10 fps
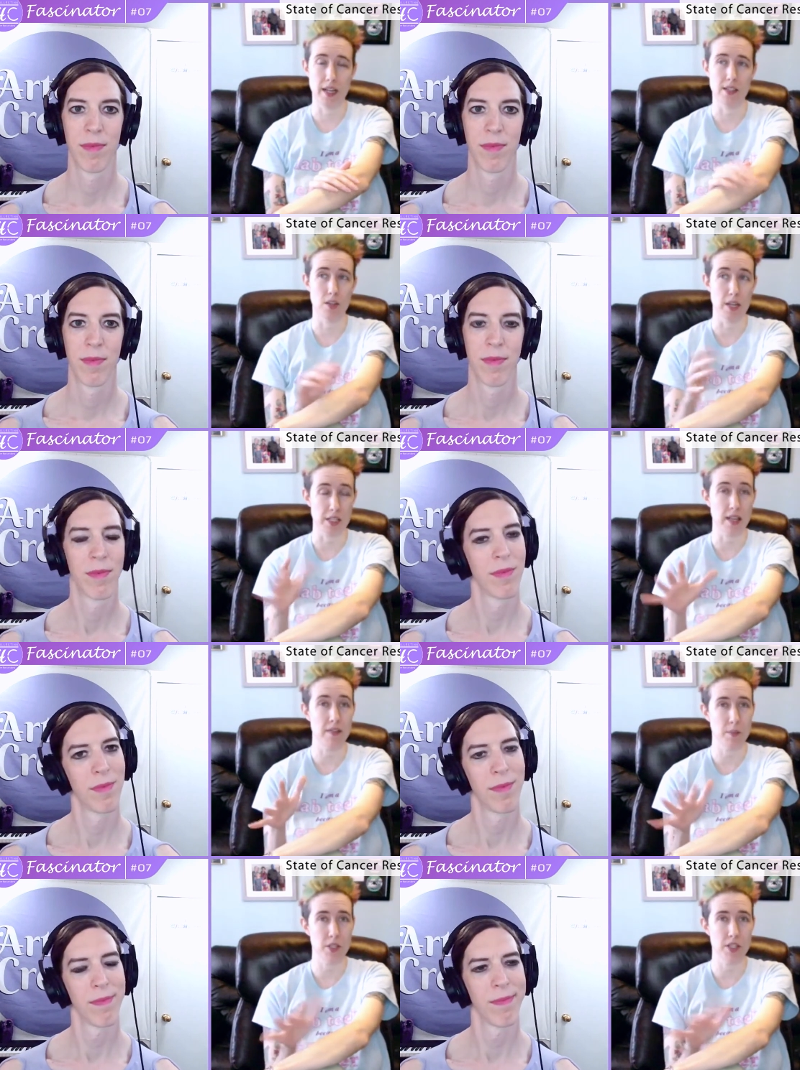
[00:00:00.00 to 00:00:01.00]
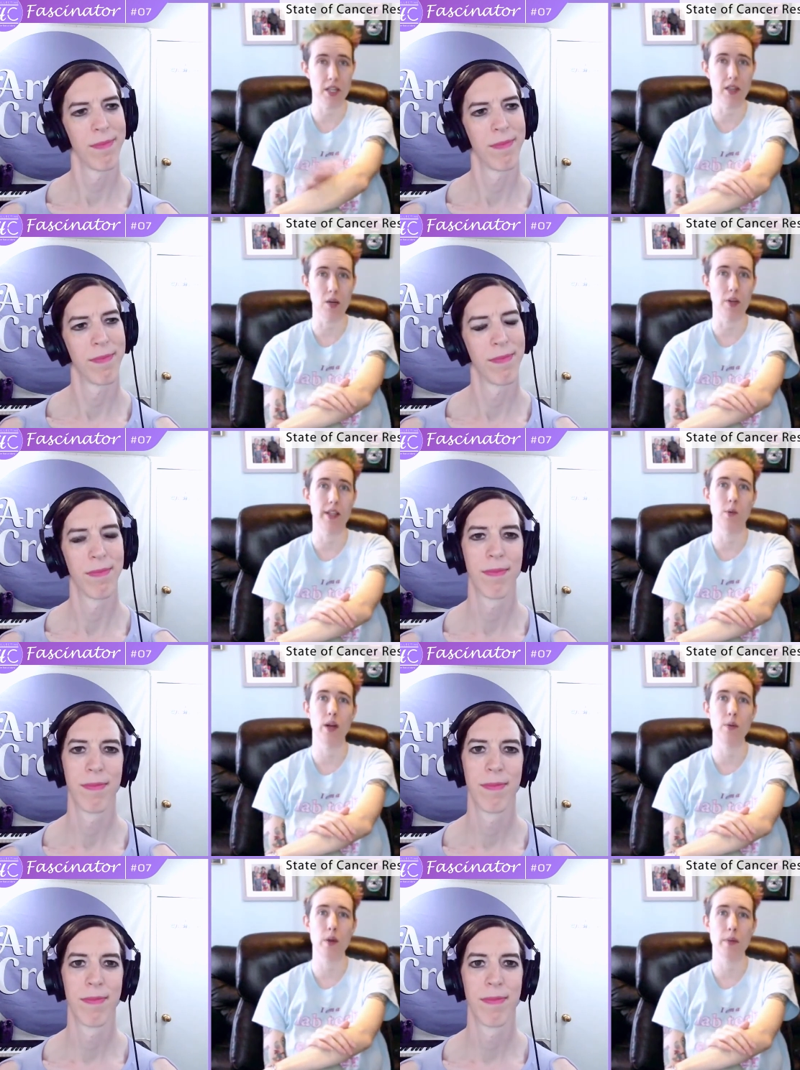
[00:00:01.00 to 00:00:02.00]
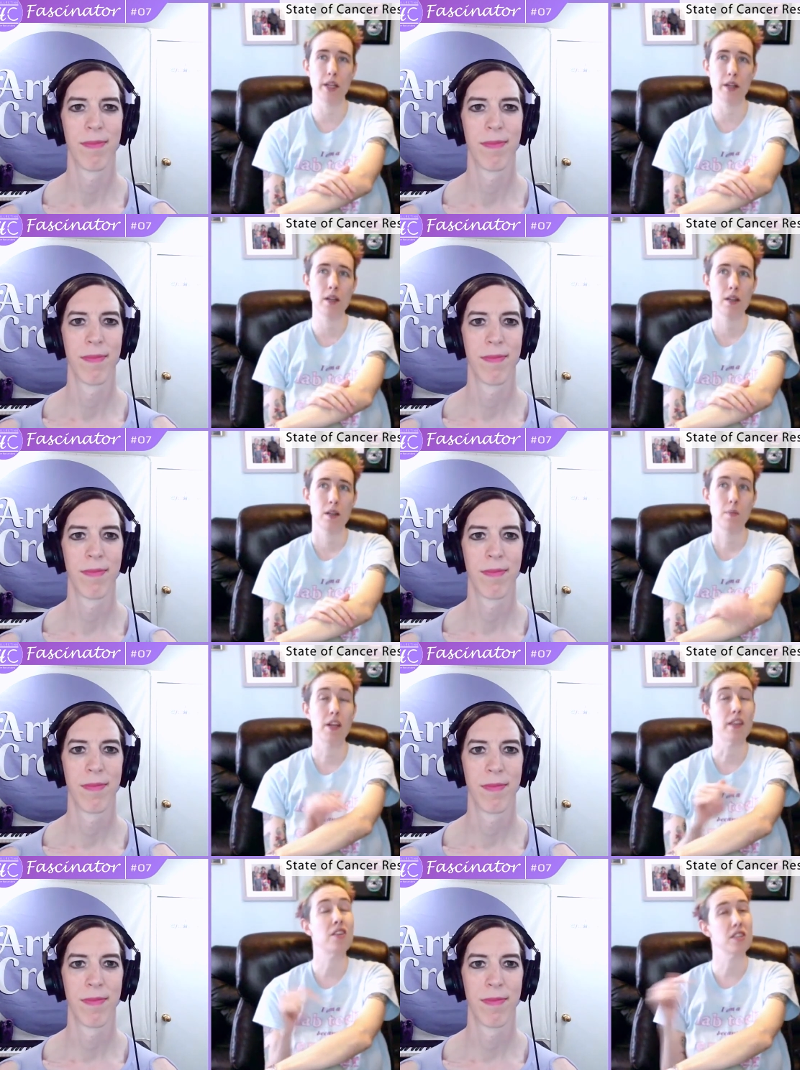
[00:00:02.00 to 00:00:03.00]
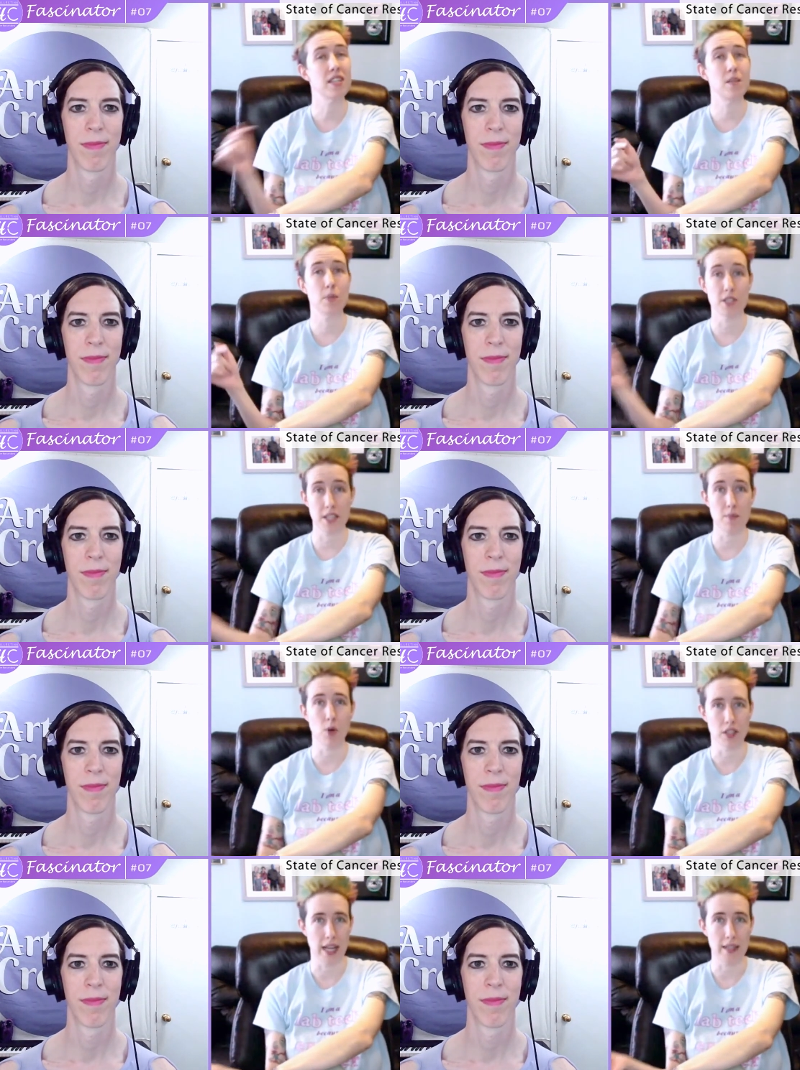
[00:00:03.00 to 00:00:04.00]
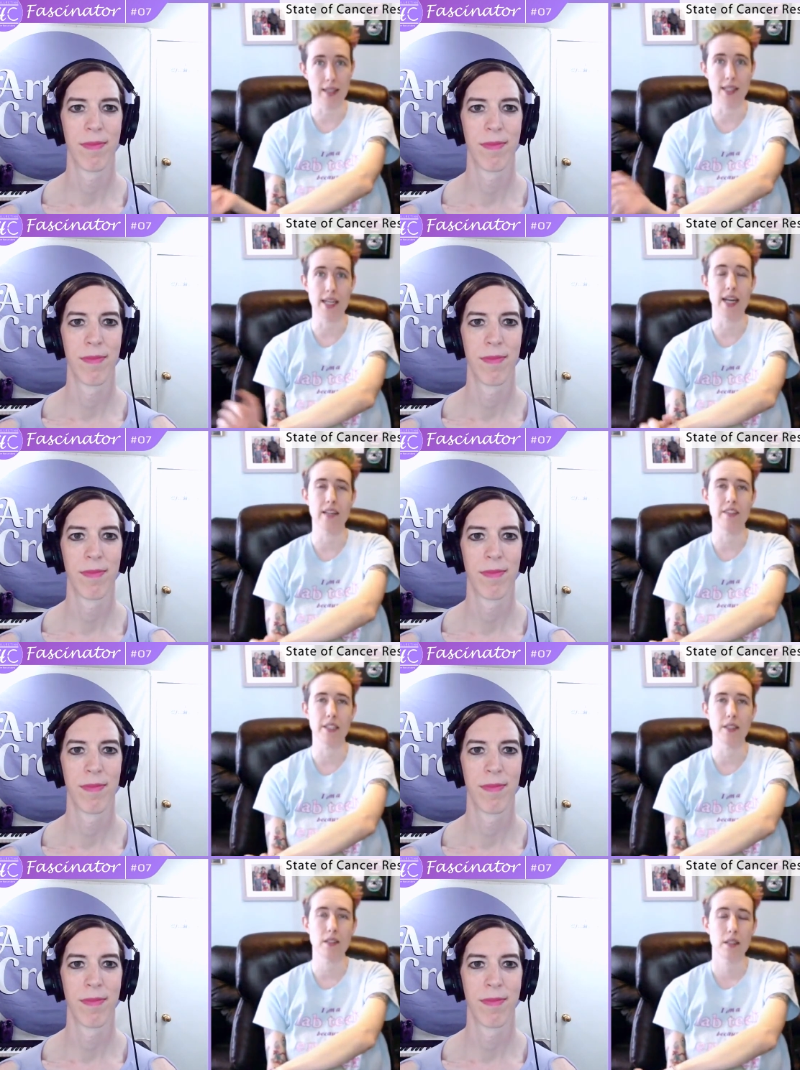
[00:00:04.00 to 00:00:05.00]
Speaker 1: cancer, about 7% lower than white women, but 13% more likely to die of it.